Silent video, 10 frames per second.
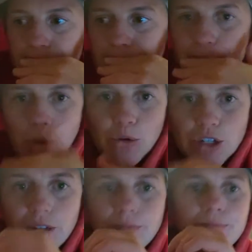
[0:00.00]

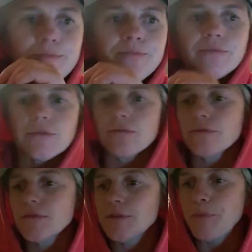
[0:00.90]
motion.
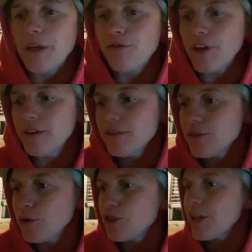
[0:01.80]
It's beefy. Told you